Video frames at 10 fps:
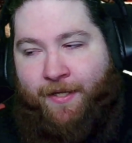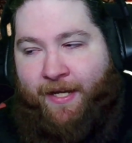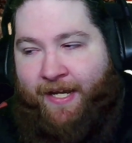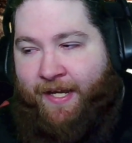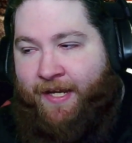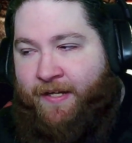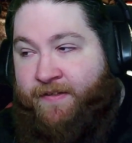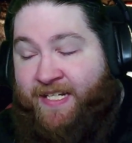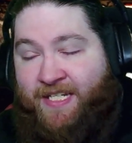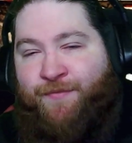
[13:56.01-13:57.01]
And
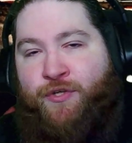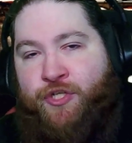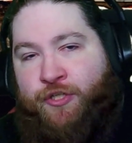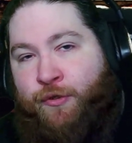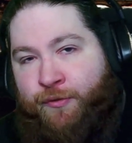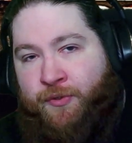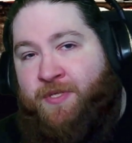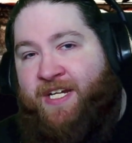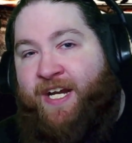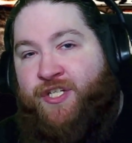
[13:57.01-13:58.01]
that's even shown through his
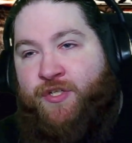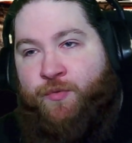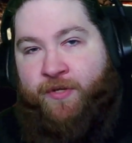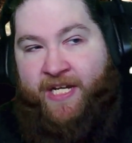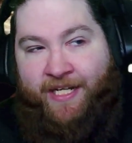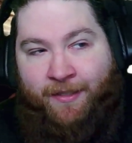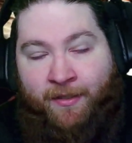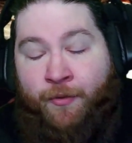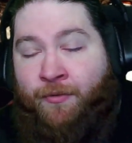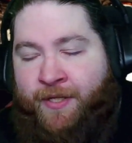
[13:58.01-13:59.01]
actions, where he
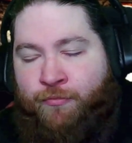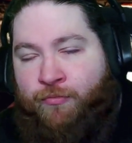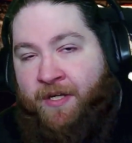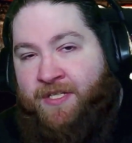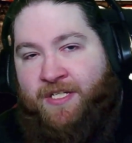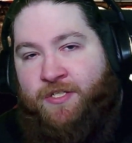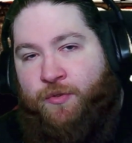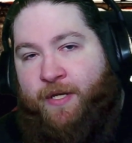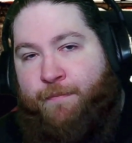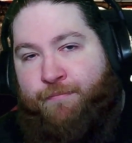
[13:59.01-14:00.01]
literally runs
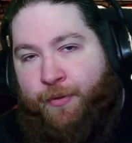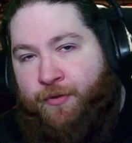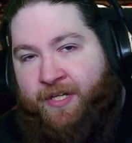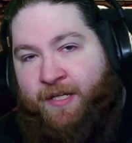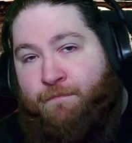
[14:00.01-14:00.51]
into a burning